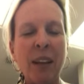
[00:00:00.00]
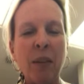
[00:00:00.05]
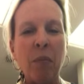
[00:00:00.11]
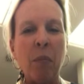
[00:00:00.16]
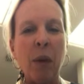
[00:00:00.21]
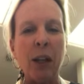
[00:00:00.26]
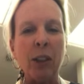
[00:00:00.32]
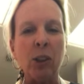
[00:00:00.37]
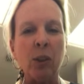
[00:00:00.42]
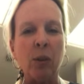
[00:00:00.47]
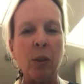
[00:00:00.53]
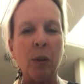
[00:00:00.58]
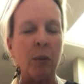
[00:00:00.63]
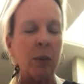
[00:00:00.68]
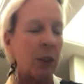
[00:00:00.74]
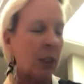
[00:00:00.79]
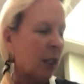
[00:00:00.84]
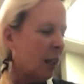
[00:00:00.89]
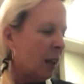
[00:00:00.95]

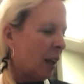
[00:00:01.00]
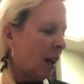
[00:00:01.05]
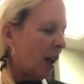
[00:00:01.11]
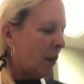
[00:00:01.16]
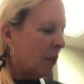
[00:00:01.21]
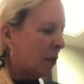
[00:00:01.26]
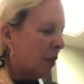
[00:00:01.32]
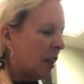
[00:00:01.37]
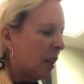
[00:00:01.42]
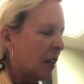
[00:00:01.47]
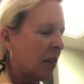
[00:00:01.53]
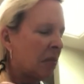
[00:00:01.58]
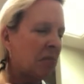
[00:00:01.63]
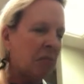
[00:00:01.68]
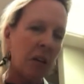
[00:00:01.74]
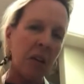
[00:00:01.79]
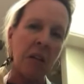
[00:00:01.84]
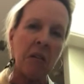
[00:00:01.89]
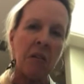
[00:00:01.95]
Mushrooms. I'm
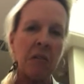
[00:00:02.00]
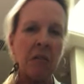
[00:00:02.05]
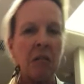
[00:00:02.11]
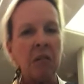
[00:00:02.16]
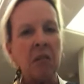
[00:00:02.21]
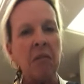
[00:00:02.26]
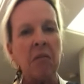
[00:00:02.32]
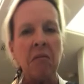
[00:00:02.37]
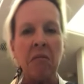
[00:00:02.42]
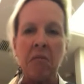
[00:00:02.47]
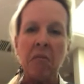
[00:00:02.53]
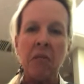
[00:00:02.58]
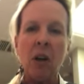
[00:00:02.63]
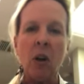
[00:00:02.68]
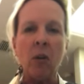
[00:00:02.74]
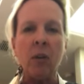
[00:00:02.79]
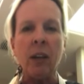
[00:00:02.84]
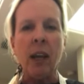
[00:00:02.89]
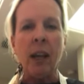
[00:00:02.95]
thinking, well,
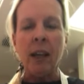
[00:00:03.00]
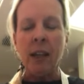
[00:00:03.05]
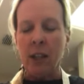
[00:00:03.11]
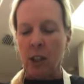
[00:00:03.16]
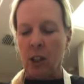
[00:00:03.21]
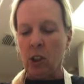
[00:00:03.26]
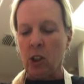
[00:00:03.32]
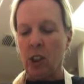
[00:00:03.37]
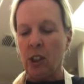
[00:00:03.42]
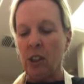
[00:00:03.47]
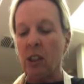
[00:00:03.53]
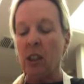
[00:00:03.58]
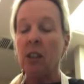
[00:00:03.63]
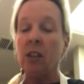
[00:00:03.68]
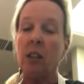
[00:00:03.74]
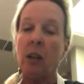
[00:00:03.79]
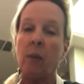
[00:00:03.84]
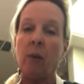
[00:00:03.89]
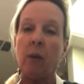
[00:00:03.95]
okay. She
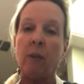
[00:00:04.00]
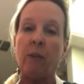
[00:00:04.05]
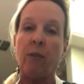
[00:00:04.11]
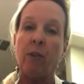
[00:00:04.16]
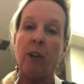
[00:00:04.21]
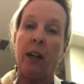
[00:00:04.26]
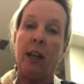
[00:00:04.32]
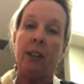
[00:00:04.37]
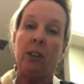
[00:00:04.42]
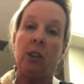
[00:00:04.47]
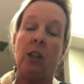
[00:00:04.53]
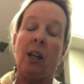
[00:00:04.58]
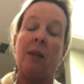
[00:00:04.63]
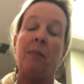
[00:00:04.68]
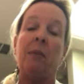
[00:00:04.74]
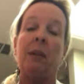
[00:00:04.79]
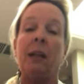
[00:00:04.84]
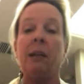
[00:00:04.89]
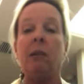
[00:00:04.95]
says they were fresh.
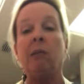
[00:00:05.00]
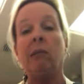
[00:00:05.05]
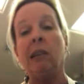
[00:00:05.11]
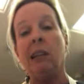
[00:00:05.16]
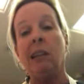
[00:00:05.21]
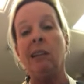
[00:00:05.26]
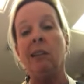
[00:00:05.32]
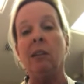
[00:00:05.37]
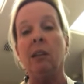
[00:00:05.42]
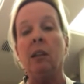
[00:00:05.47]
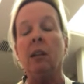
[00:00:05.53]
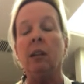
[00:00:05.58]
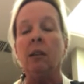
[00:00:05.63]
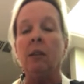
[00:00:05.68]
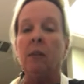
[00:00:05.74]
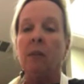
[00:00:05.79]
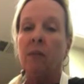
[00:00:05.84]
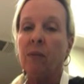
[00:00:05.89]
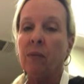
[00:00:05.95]
I'm like, well,
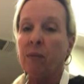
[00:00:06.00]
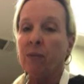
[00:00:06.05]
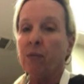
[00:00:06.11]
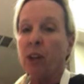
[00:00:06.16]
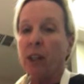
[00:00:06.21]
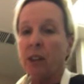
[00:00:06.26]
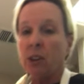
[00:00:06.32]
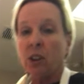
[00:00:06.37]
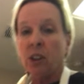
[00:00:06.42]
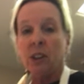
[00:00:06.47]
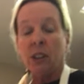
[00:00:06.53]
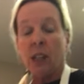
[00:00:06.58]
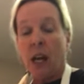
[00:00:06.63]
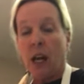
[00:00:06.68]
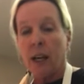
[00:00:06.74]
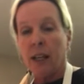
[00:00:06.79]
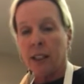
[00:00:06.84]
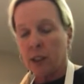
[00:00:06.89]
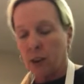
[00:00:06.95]
fresh is
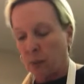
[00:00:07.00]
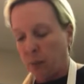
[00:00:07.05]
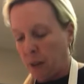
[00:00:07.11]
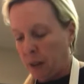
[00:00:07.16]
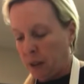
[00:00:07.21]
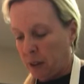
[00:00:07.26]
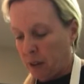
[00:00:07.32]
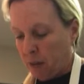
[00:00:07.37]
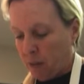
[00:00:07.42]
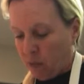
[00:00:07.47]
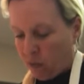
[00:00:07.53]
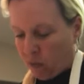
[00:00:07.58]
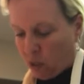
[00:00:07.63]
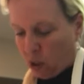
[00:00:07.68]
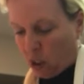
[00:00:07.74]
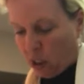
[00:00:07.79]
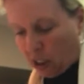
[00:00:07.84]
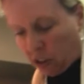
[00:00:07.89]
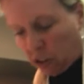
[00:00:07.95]
nice, but
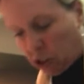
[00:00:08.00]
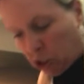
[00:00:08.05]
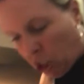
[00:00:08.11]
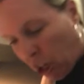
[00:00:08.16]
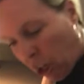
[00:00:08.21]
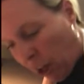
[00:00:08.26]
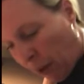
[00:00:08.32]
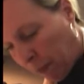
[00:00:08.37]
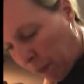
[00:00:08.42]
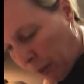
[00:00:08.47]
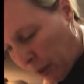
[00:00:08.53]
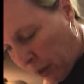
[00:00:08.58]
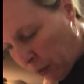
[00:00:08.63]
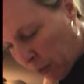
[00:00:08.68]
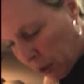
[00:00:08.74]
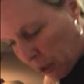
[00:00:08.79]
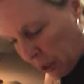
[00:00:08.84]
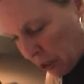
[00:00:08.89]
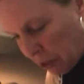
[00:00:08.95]
you gotta chop
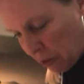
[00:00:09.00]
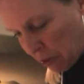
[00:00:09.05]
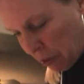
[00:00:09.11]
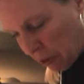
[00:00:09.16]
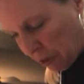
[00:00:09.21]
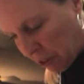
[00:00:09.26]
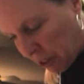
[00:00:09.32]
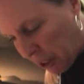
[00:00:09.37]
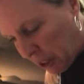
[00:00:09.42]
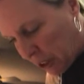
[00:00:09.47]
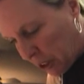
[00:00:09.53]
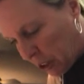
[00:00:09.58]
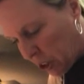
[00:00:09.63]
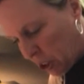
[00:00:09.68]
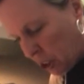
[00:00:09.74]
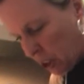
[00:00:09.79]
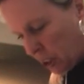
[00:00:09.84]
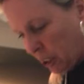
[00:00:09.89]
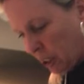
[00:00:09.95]
them. You gotta do all kinds of
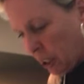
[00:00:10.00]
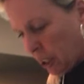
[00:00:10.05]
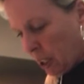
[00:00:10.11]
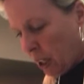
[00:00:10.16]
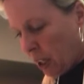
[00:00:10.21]
shit.